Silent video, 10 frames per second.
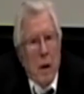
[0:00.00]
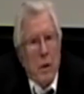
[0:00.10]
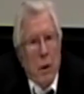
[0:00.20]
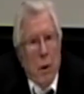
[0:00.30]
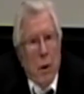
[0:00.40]

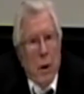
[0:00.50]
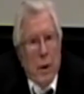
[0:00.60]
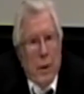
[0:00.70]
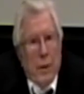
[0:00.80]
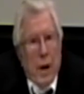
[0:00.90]
So
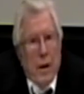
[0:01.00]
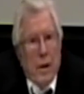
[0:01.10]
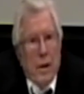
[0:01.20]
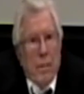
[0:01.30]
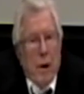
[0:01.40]
that
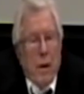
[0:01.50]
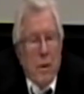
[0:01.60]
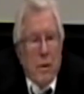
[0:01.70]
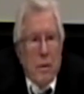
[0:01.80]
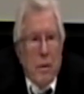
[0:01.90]
is
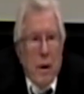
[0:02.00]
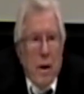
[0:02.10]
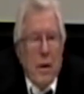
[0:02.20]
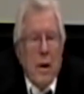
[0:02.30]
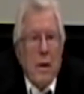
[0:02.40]
about
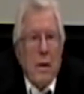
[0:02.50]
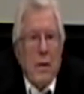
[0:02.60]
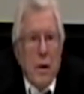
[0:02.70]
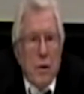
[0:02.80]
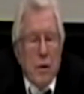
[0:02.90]
ethical
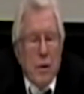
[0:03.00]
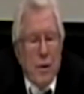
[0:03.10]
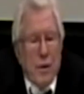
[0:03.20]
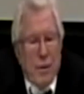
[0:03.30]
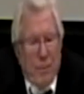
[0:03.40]

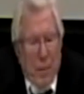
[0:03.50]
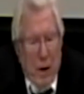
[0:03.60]
decisions.